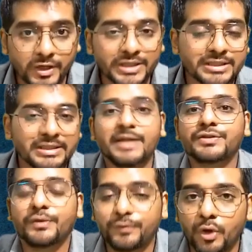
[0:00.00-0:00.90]
first
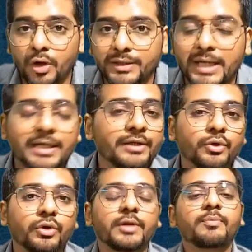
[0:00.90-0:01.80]
class of law that I
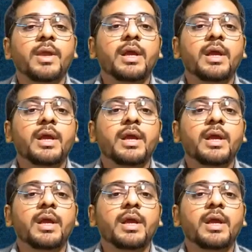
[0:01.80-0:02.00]
told.